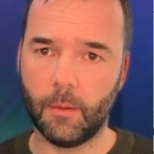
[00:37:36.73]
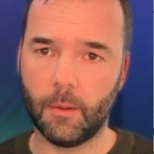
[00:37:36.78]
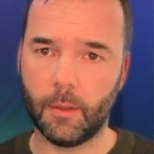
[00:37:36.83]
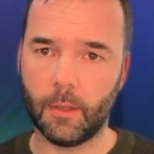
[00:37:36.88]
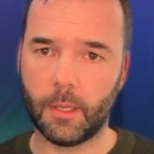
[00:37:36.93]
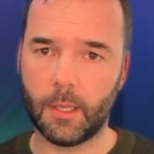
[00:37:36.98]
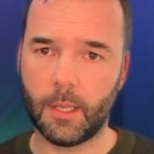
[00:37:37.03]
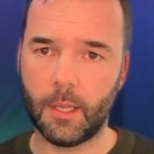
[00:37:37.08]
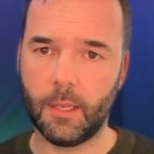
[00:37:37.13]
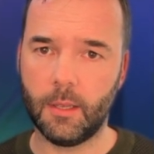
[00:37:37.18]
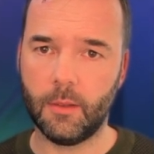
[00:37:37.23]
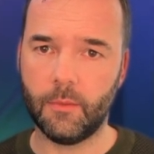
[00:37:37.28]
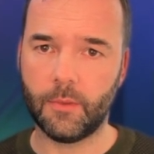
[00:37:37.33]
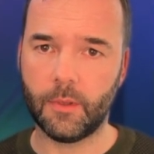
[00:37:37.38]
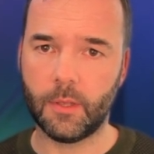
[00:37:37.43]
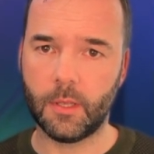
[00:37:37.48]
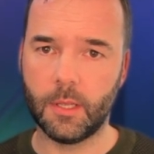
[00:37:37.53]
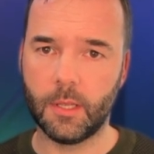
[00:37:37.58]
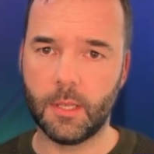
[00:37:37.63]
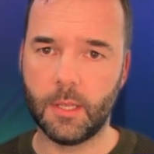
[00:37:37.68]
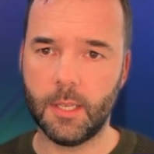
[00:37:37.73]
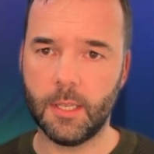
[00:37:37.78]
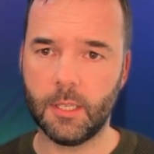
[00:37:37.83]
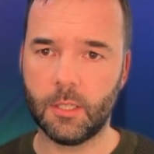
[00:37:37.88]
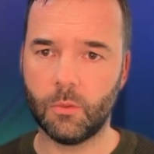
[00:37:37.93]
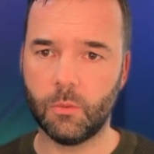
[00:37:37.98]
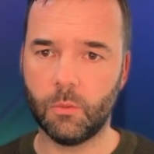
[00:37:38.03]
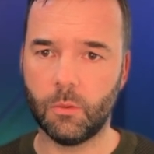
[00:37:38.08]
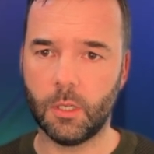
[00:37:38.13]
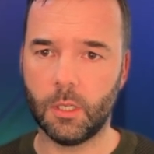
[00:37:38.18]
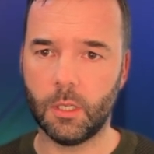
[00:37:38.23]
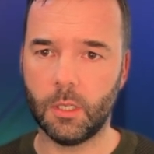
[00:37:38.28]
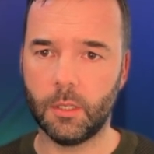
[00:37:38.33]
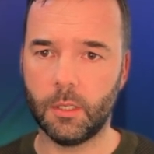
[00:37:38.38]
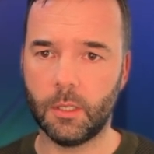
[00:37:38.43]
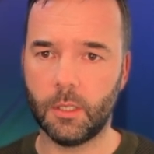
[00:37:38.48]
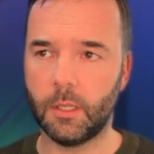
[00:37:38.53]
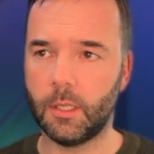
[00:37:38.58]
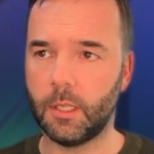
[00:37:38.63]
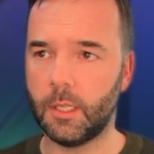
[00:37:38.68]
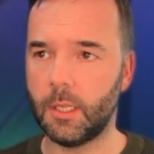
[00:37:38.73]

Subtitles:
give this one the